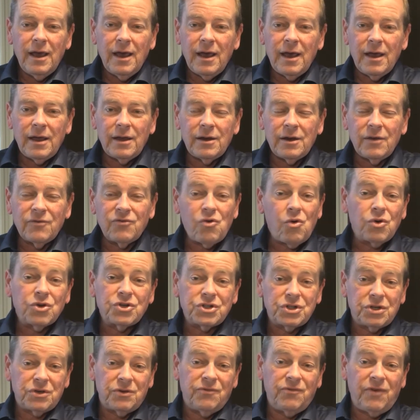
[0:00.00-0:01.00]
in. And of
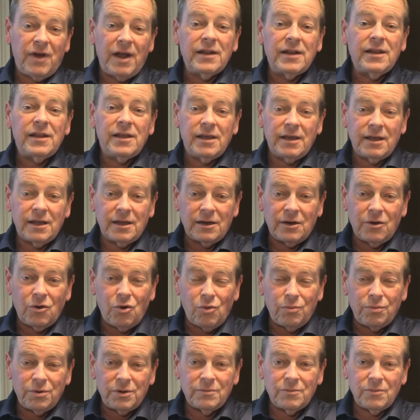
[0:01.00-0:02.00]
course, finally you get it
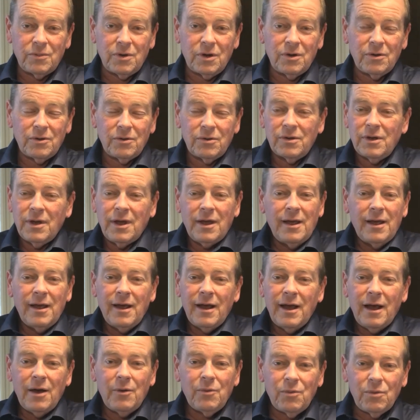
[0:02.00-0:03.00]
open. Well,
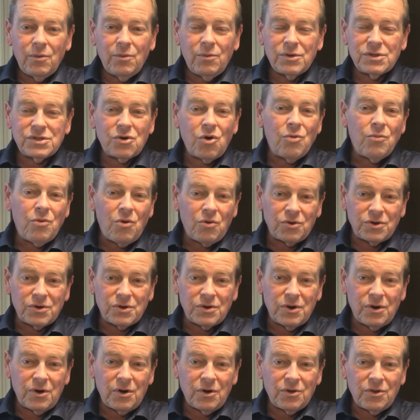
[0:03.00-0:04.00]
what's the
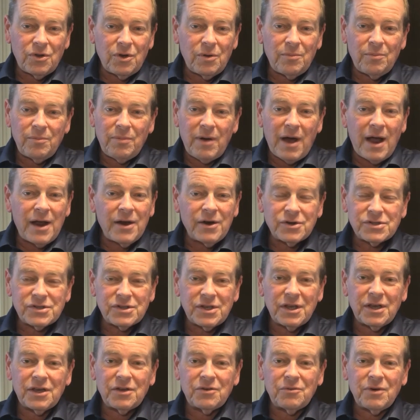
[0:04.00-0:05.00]
homeowner or the buyer's
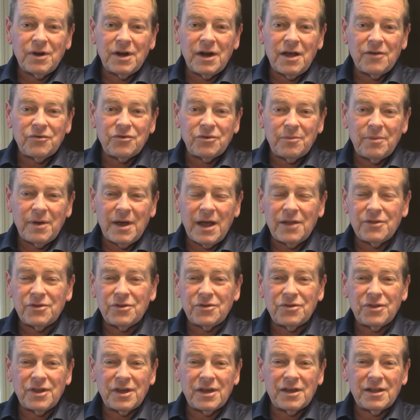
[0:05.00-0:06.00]
thinking right off the bat?
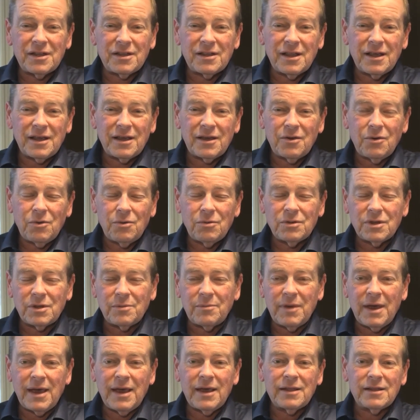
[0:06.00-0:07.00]
They're thinking like, holy
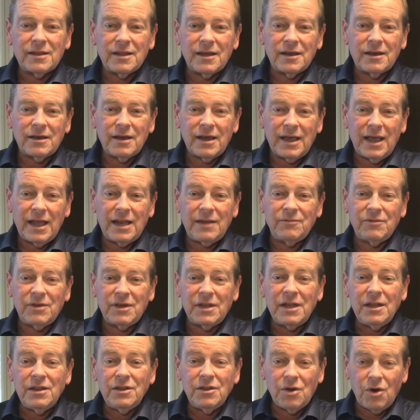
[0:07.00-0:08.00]
man, like I can't even
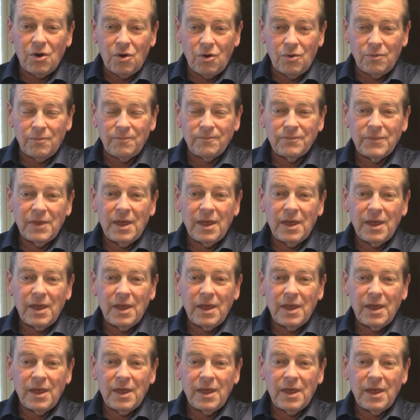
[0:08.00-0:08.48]
get in the home.